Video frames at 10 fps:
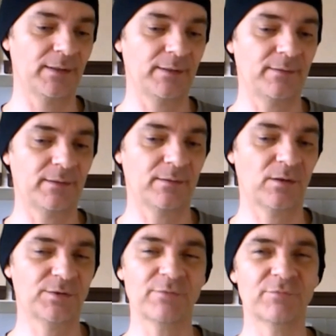And uh,
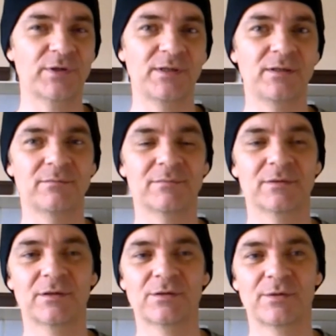I don't really,
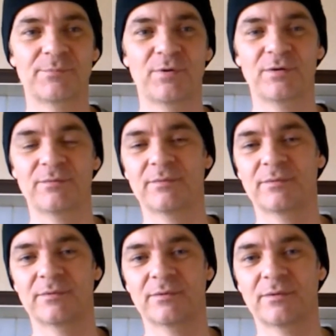like I put,
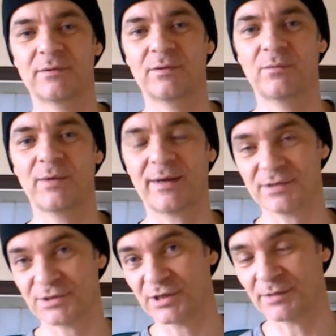well,
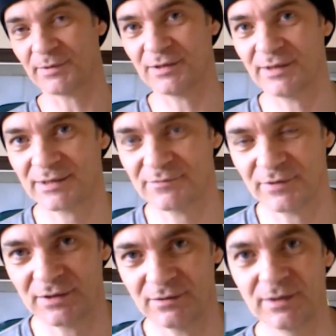it's actually going to be in the next
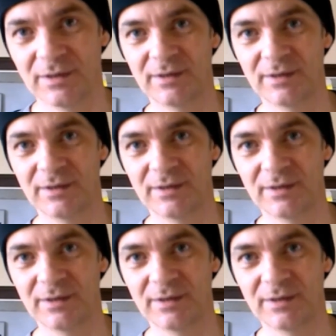video